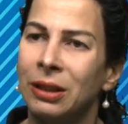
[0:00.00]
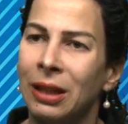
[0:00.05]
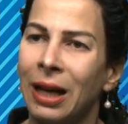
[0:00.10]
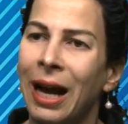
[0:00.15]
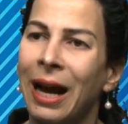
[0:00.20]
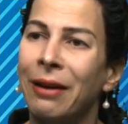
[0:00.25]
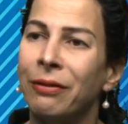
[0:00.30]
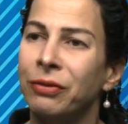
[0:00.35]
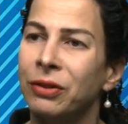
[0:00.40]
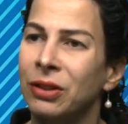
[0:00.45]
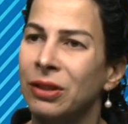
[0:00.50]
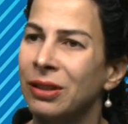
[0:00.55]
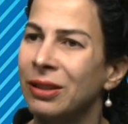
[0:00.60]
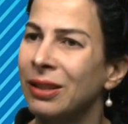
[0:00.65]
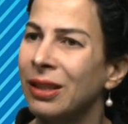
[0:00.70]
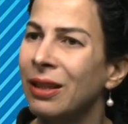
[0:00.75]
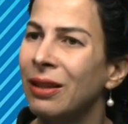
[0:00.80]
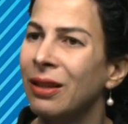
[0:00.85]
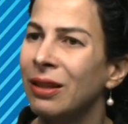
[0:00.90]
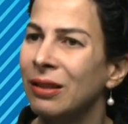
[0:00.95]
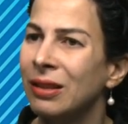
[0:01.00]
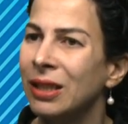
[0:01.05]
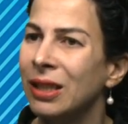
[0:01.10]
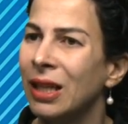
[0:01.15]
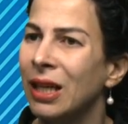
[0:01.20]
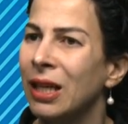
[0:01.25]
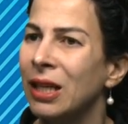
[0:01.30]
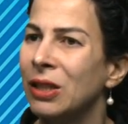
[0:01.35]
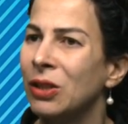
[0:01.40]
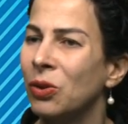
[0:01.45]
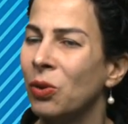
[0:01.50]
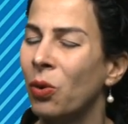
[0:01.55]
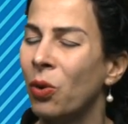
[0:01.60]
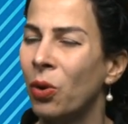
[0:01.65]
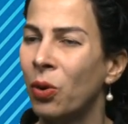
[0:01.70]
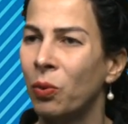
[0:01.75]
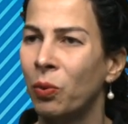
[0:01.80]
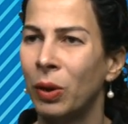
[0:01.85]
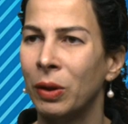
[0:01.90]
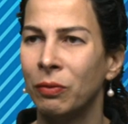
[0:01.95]
after synthesis
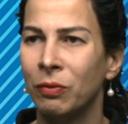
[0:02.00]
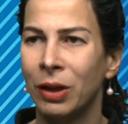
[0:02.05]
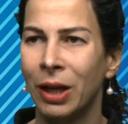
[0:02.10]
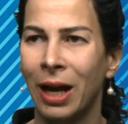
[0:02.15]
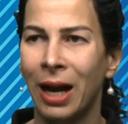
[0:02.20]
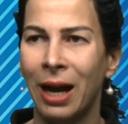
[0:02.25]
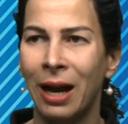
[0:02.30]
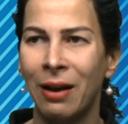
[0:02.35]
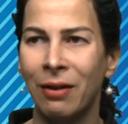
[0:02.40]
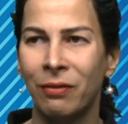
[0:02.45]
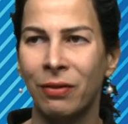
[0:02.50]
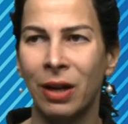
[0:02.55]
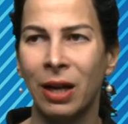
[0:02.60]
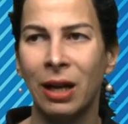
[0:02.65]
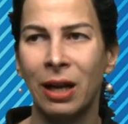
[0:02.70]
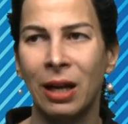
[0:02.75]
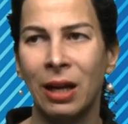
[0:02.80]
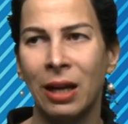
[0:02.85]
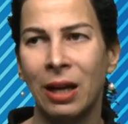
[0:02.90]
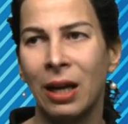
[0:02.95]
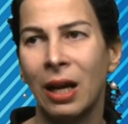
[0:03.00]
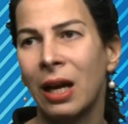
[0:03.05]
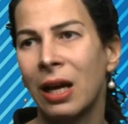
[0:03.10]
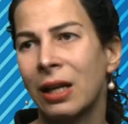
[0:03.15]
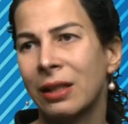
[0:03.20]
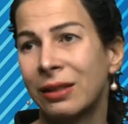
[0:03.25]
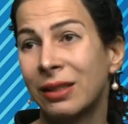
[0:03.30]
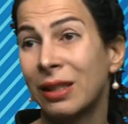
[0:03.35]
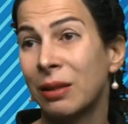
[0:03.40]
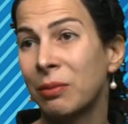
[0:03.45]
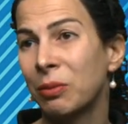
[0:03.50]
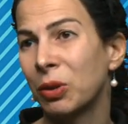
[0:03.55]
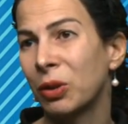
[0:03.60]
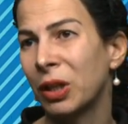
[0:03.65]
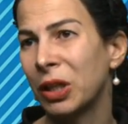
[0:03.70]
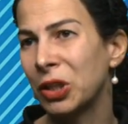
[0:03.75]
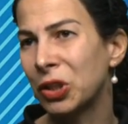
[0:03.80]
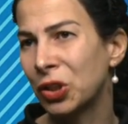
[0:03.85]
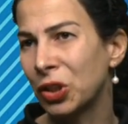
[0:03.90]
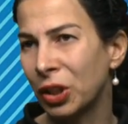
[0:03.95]
or when we have a
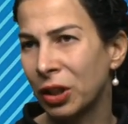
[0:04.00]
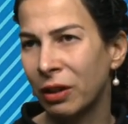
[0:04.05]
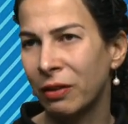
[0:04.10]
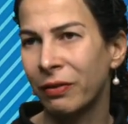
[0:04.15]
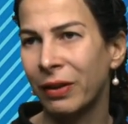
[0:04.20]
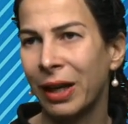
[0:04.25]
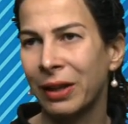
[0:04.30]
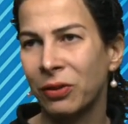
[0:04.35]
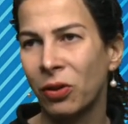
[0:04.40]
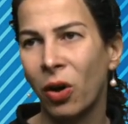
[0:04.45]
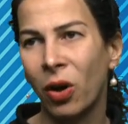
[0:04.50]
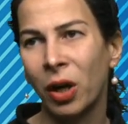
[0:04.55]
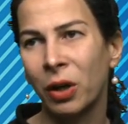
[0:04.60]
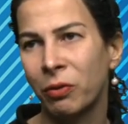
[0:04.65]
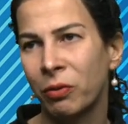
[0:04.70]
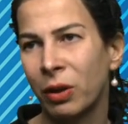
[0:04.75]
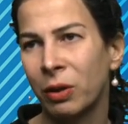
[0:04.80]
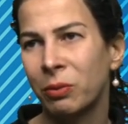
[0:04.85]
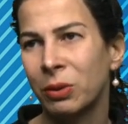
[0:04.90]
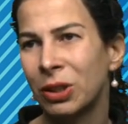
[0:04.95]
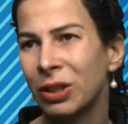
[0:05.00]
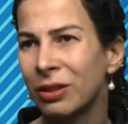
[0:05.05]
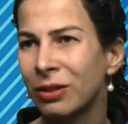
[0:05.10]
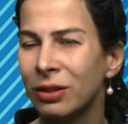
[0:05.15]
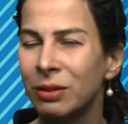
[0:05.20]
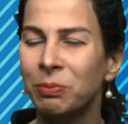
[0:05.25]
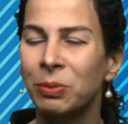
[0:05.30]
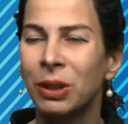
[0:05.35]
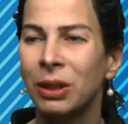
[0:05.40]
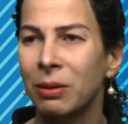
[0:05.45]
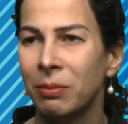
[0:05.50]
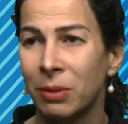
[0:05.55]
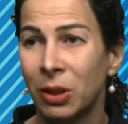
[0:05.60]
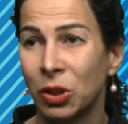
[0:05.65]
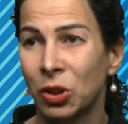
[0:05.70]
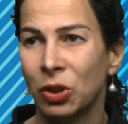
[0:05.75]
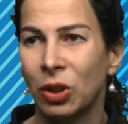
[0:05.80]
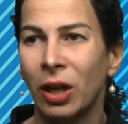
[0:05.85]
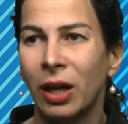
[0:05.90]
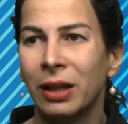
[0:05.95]
simulation of that hardware, which is pretty
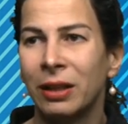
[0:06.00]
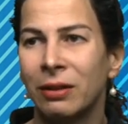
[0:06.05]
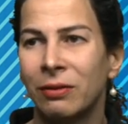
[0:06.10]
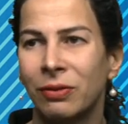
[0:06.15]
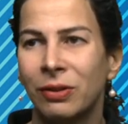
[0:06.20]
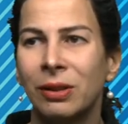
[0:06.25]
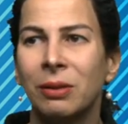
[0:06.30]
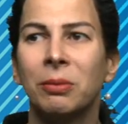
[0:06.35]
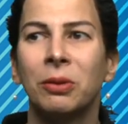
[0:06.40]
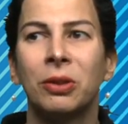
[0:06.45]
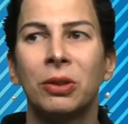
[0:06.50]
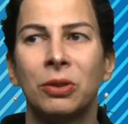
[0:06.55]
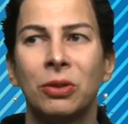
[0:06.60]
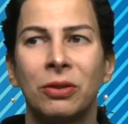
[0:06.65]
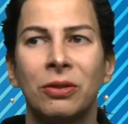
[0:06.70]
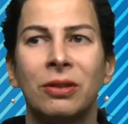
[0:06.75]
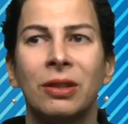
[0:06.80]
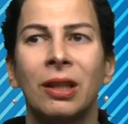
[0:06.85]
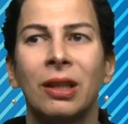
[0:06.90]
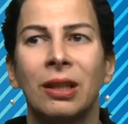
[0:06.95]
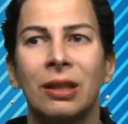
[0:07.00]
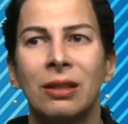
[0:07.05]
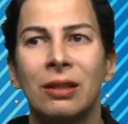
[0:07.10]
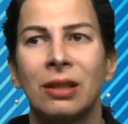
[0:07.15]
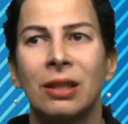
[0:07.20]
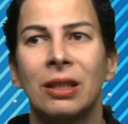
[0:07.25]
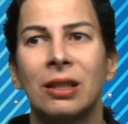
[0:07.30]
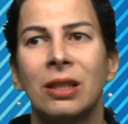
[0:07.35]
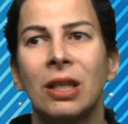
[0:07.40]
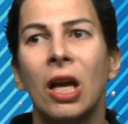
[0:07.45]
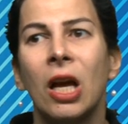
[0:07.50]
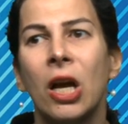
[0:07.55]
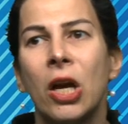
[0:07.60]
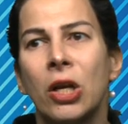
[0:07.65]
much kind of similar to synthesis.